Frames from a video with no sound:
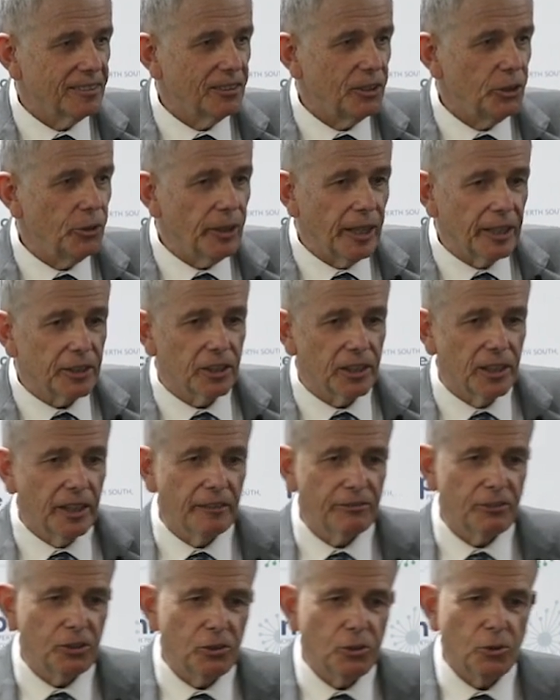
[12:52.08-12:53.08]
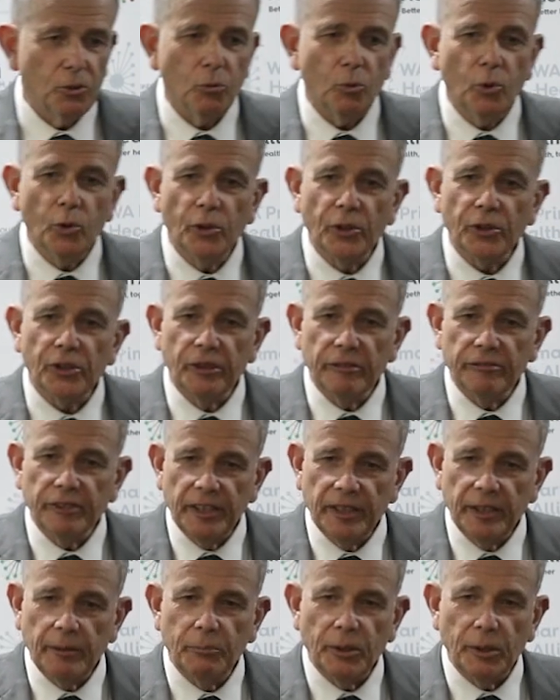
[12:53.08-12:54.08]
You actually have to do the work of
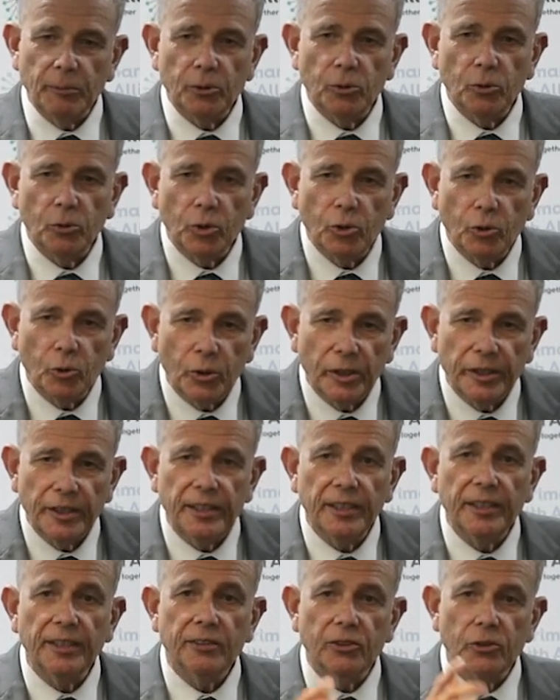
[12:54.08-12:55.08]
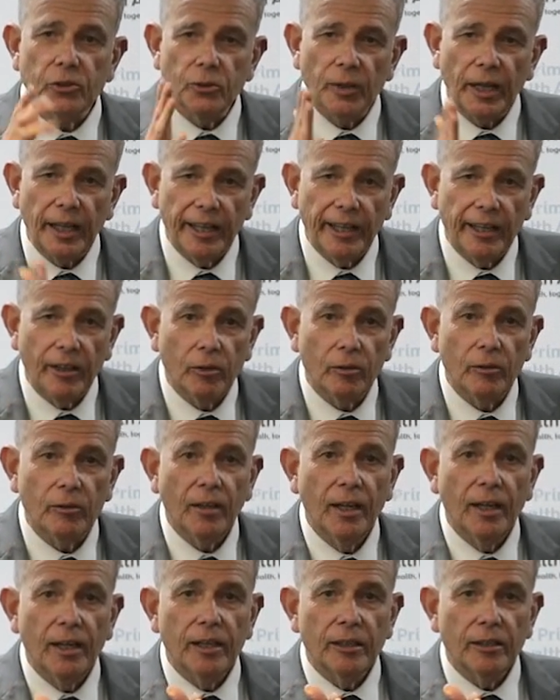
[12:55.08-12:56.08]
getting people to agree to
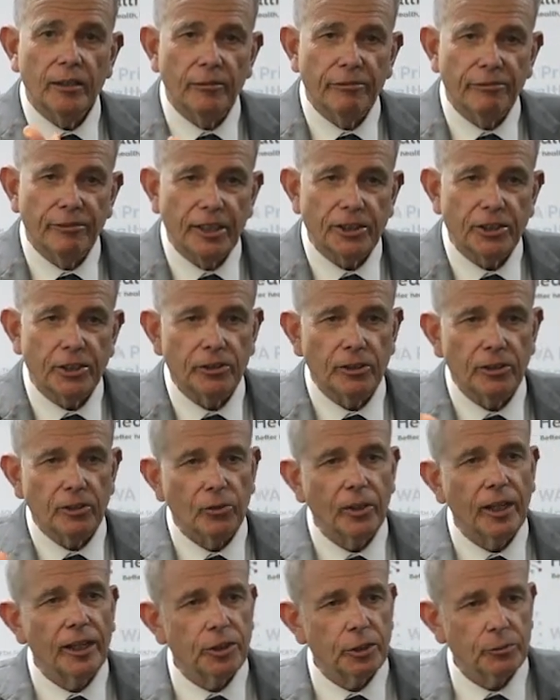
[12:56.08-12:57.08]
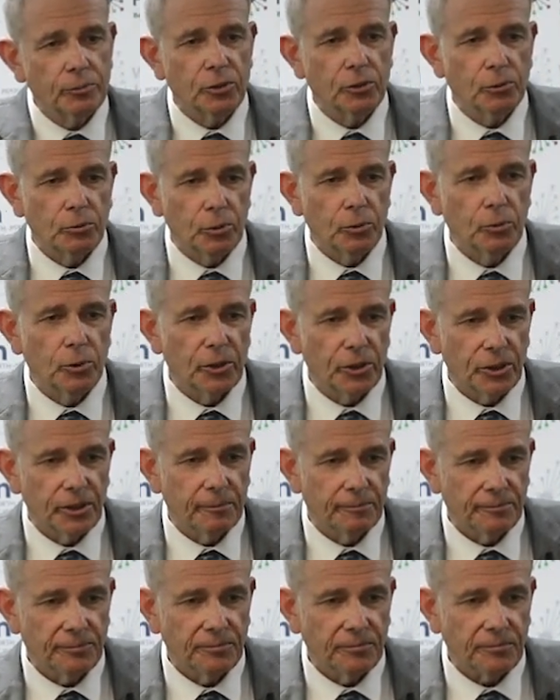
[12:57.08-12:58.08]
how the functional arrangements will
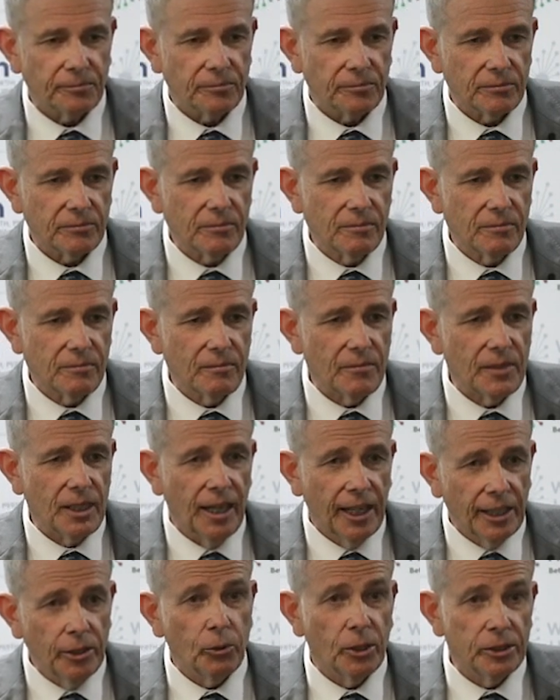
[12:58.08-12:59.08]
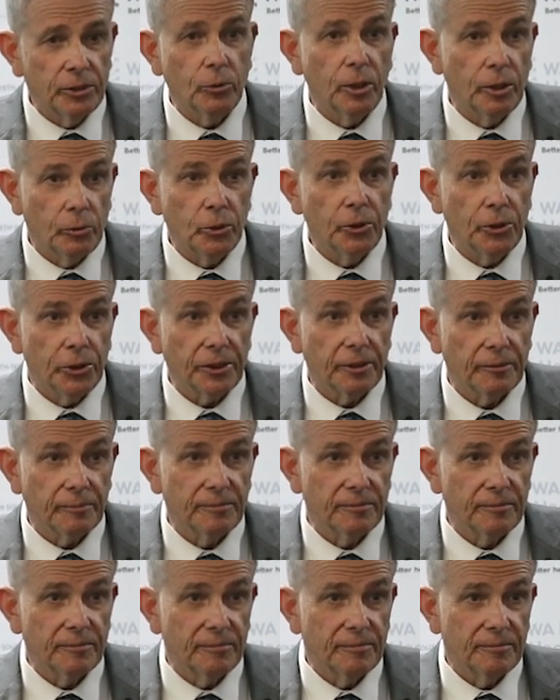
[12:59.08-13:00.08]
work. Otherwise it won't work.
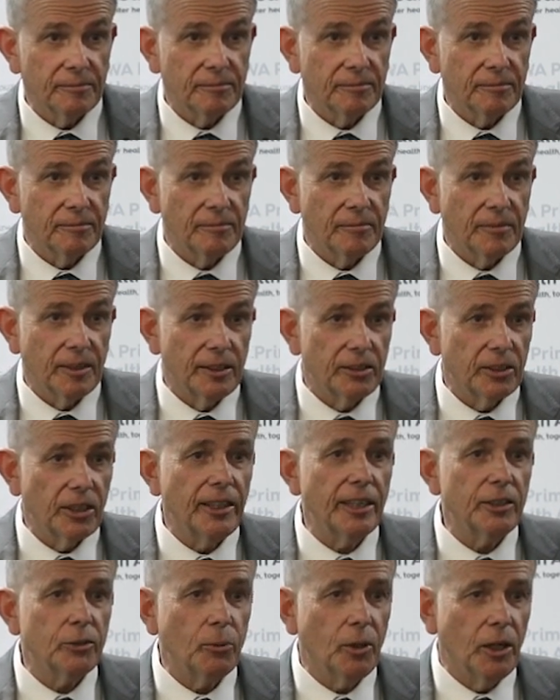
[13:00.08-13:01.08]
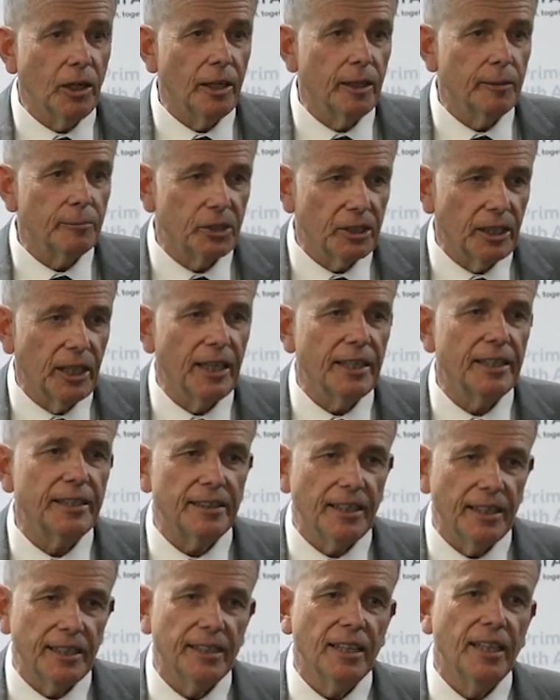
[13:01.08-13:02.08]
So that's why I'm
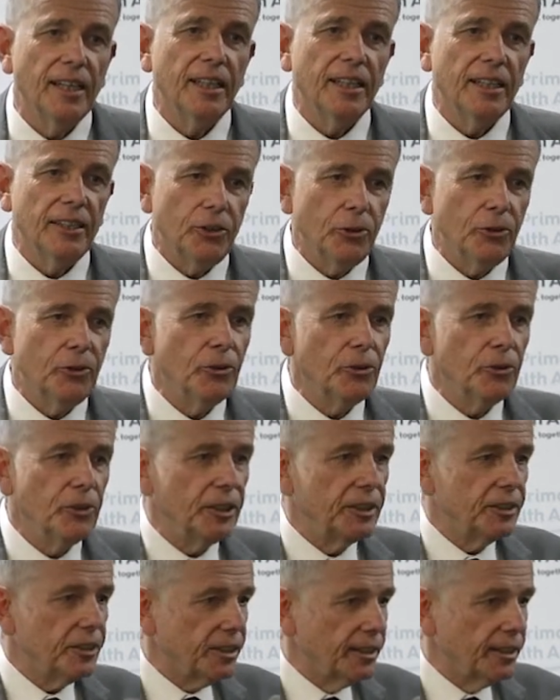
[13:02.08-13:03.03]
saying that you do need to